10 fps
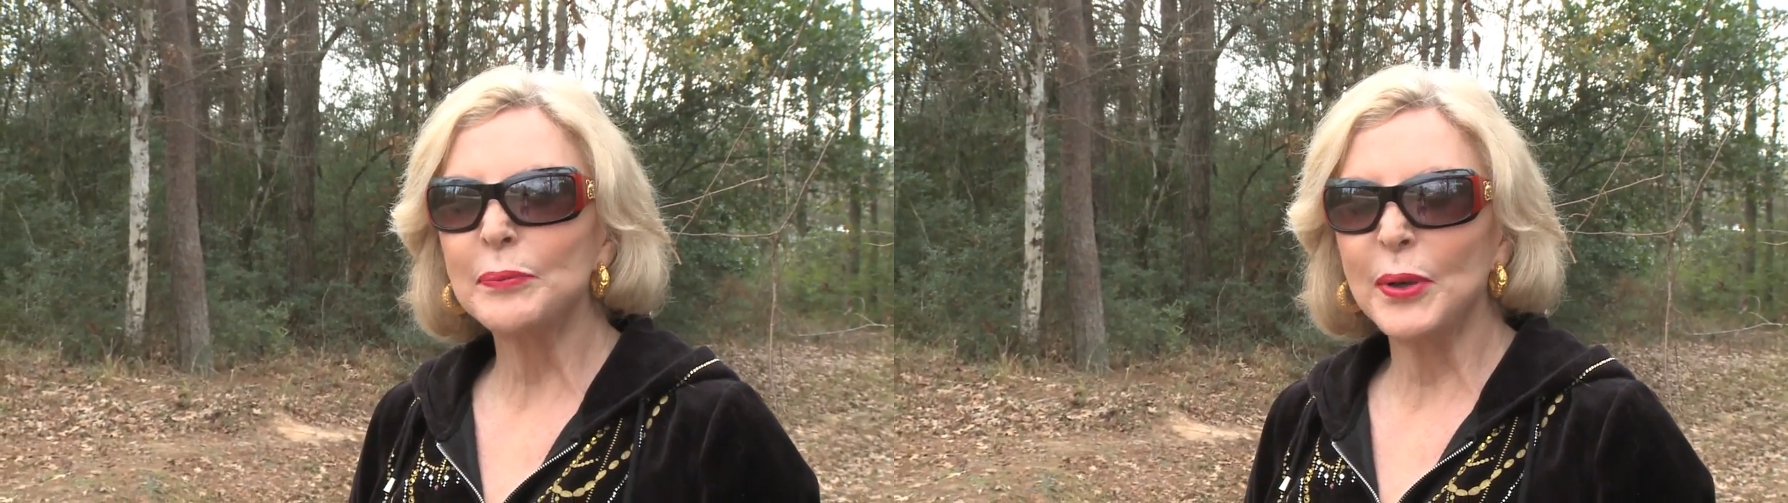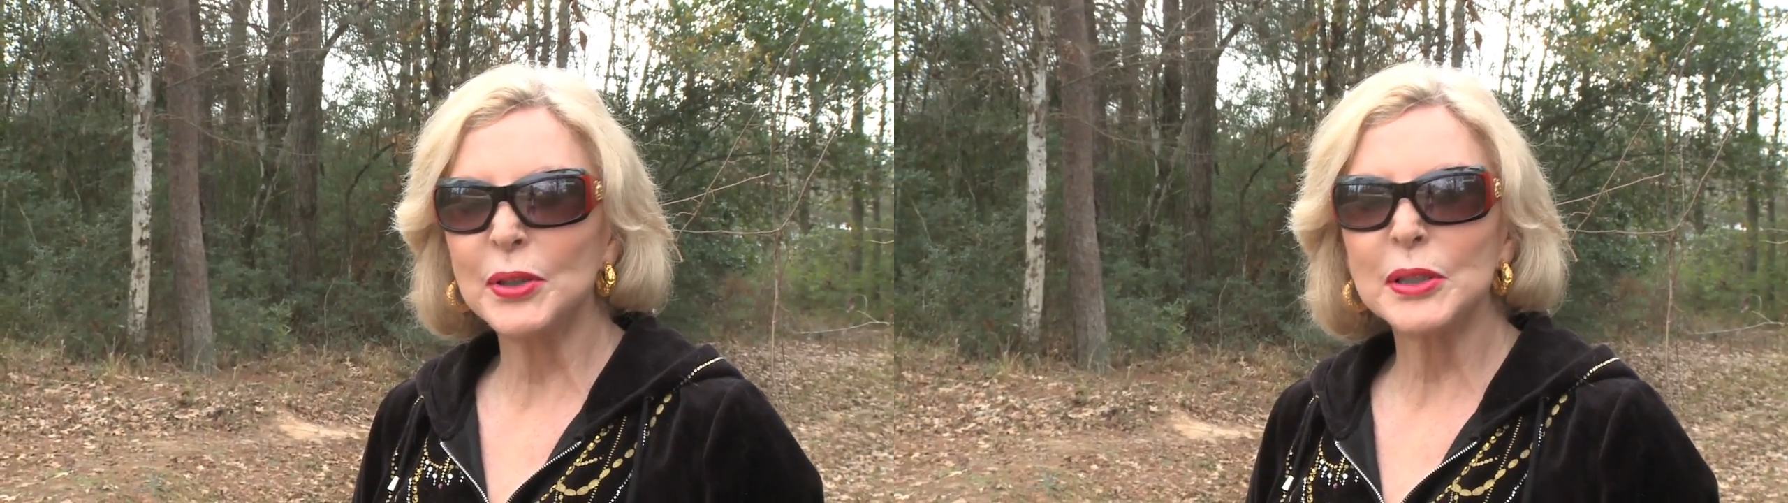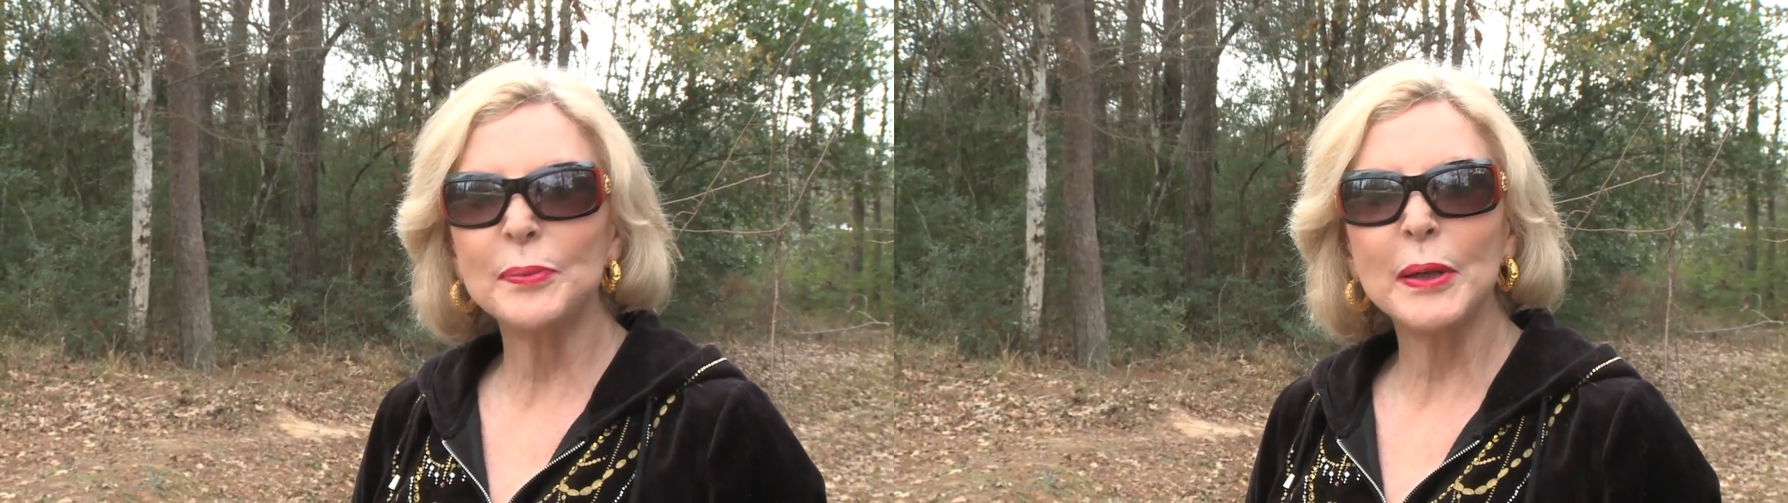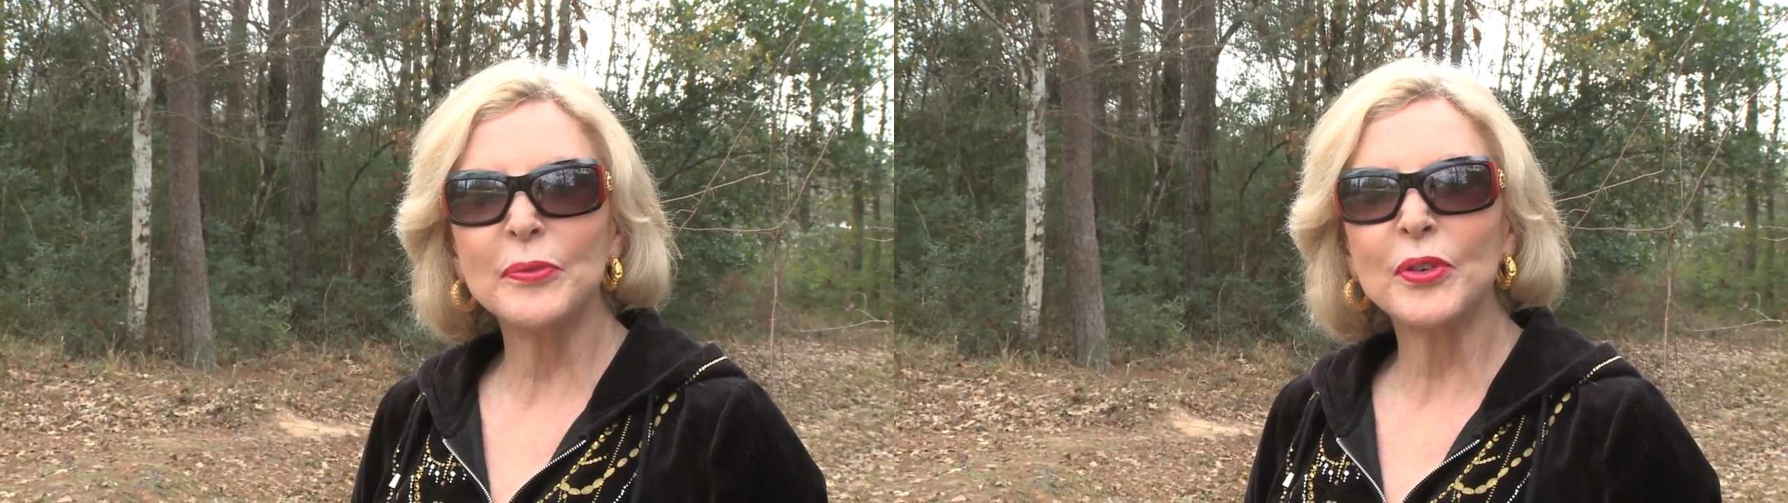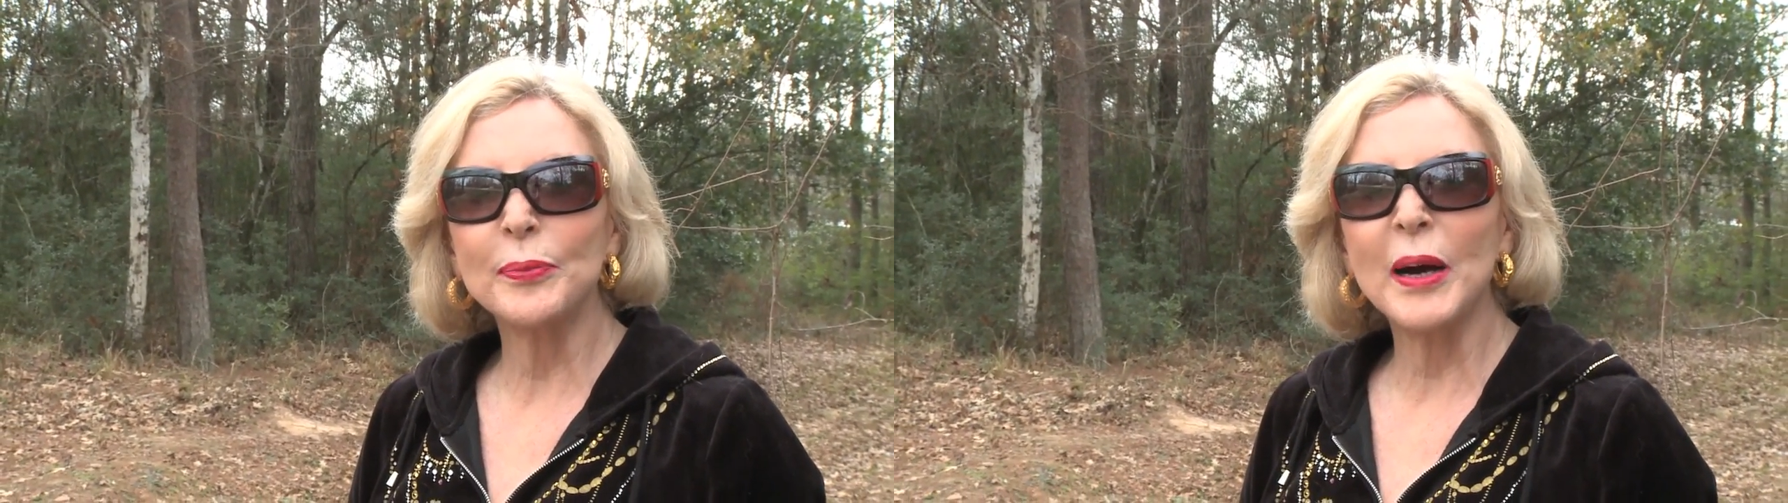possibly
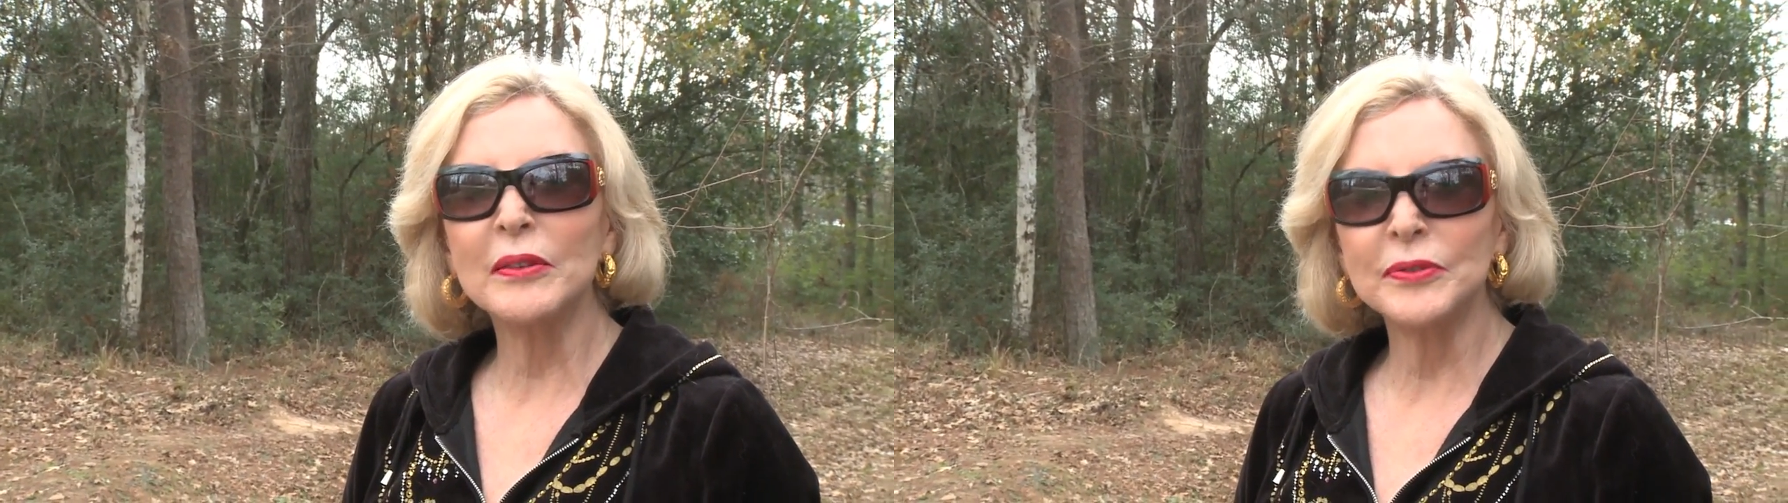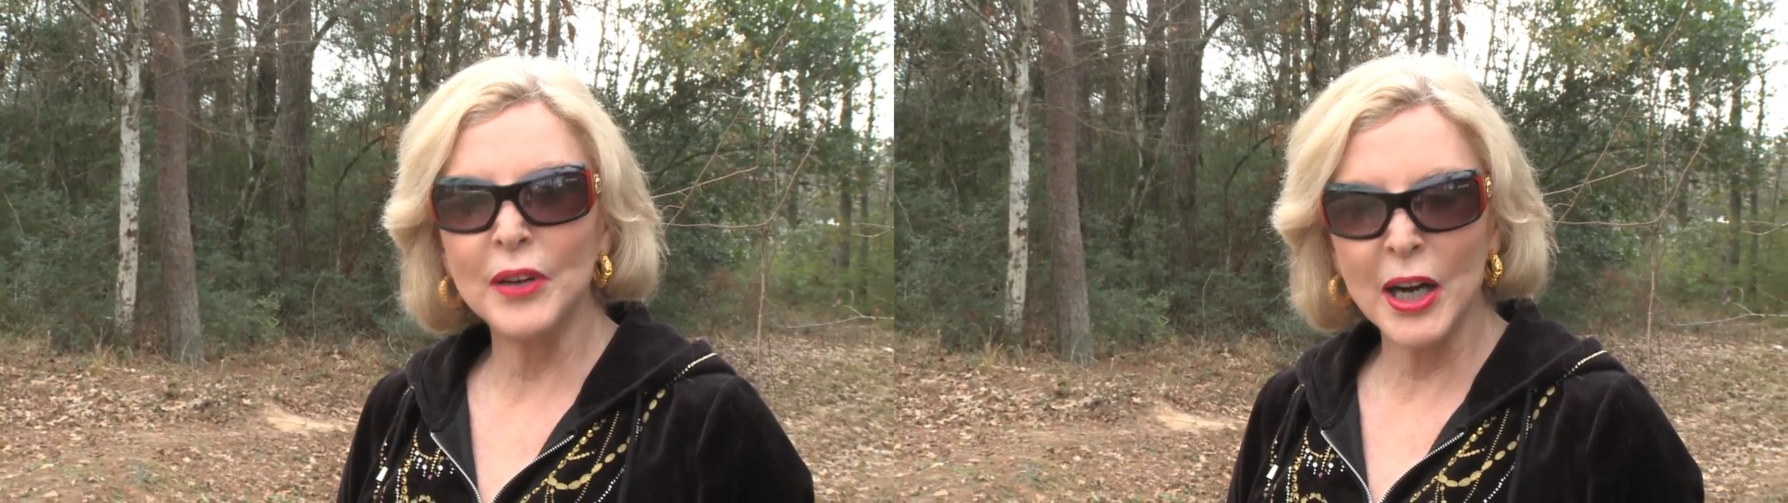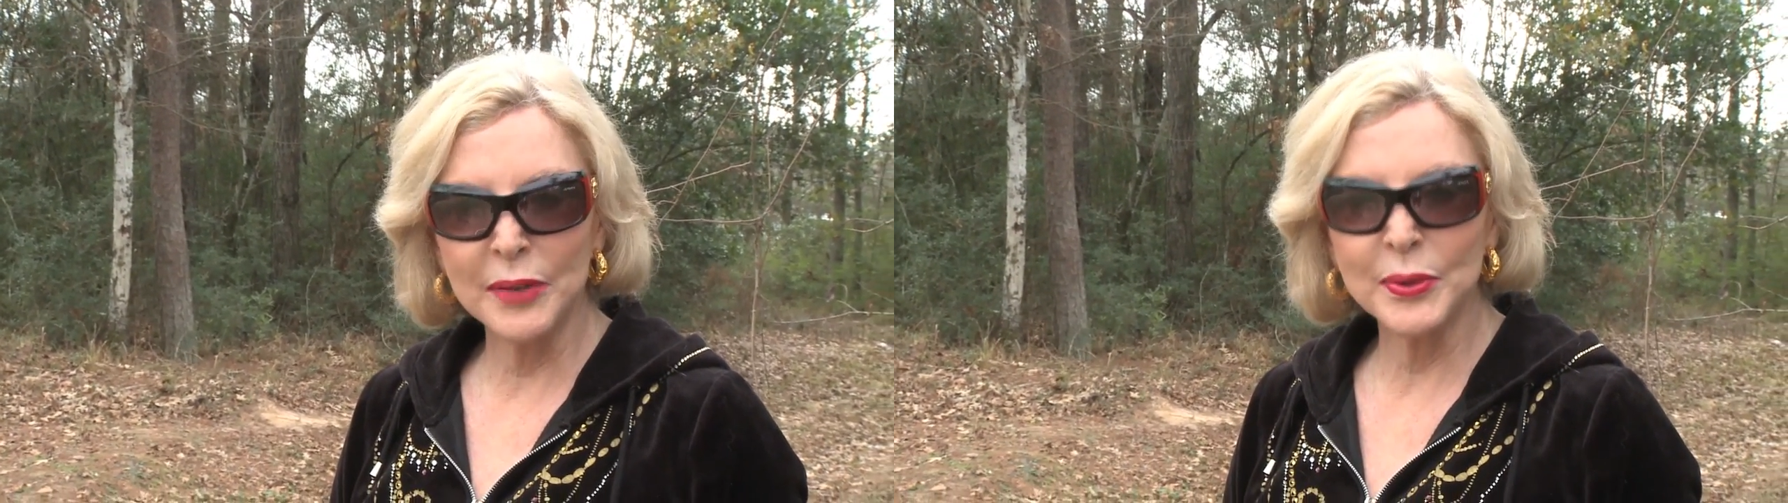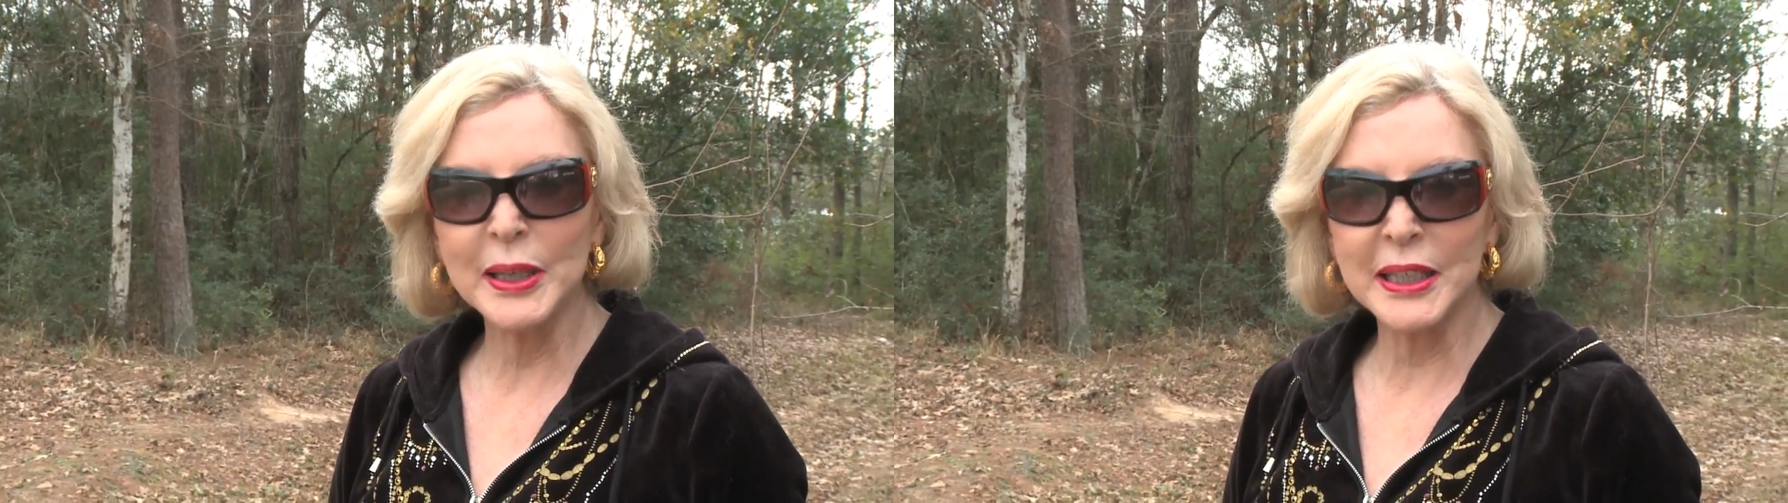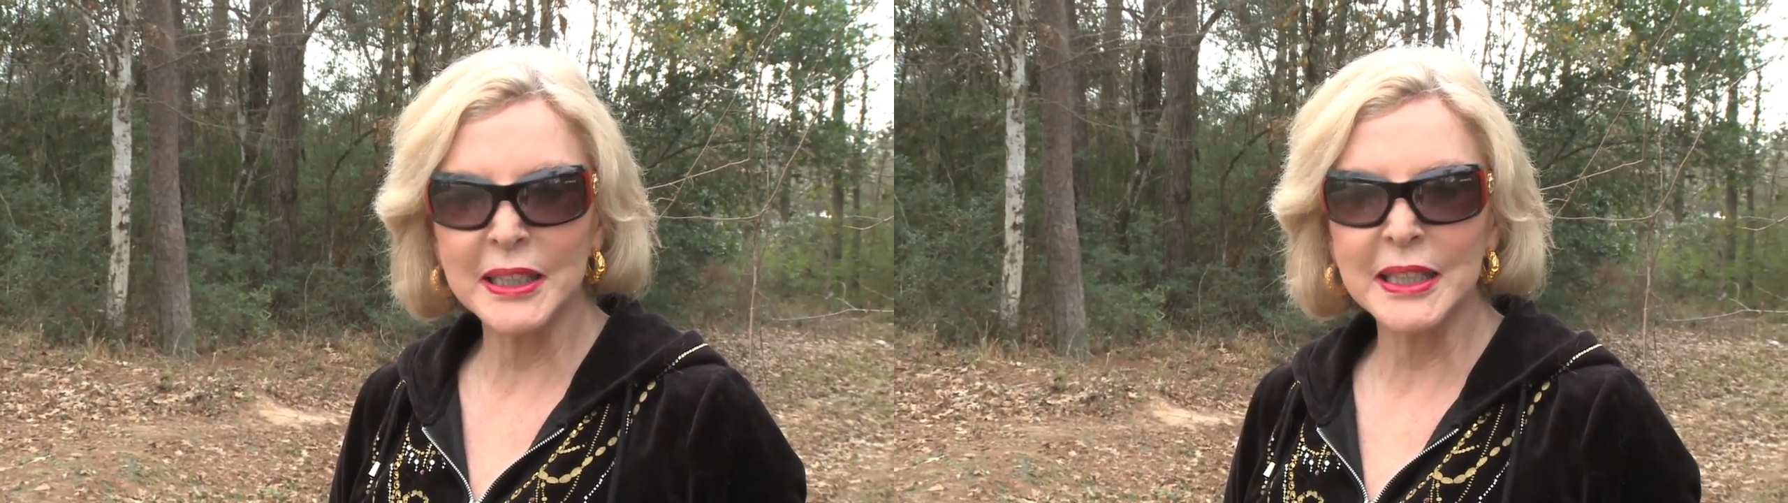for about 5
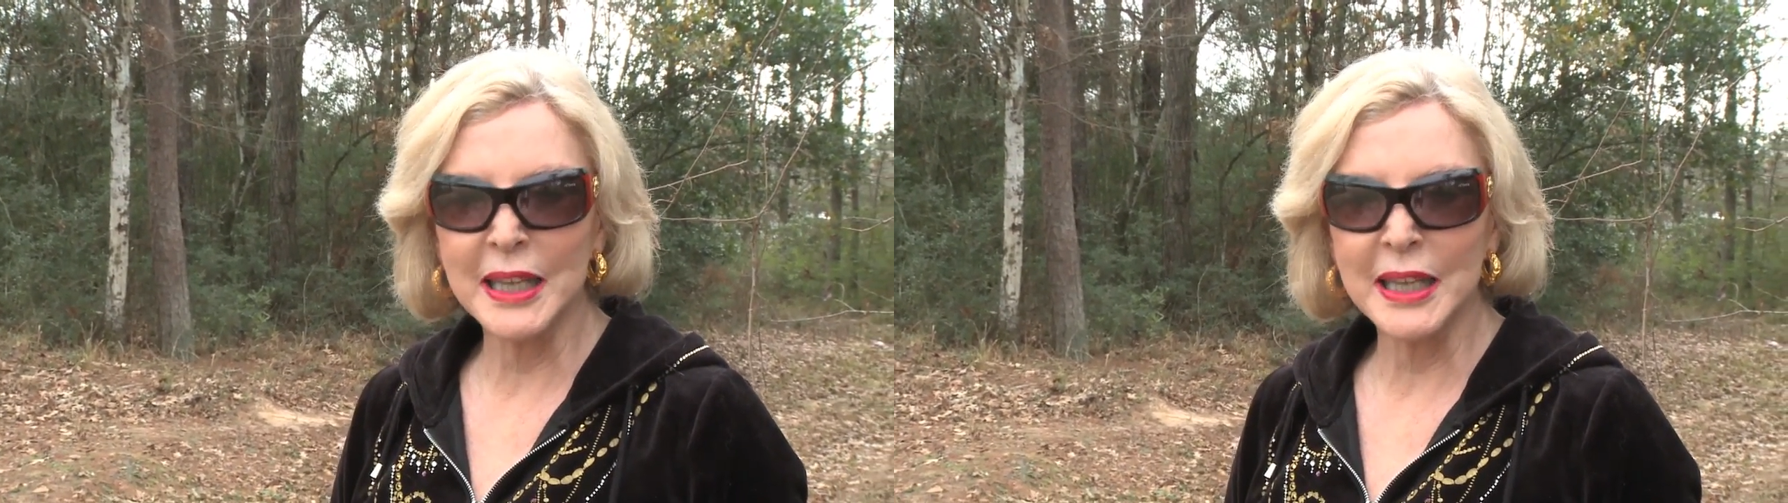weeks